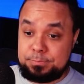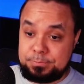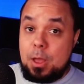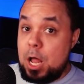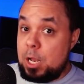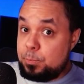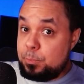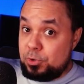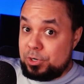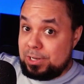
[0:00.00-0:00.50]

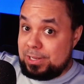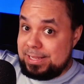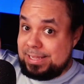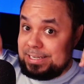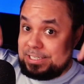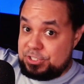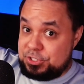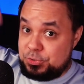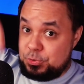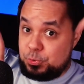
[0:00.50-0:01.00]
I'll put a
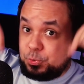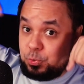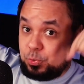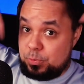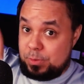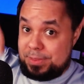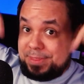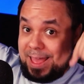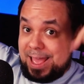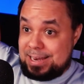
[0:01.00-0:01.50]
link to
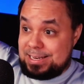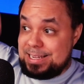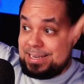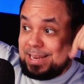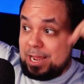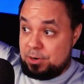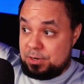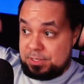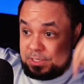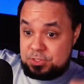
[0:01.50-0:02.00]
that
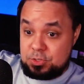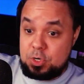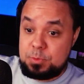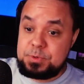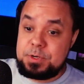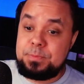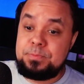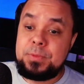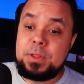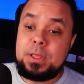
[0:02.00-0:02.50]
down in the
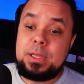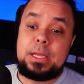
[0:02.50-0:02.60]
description.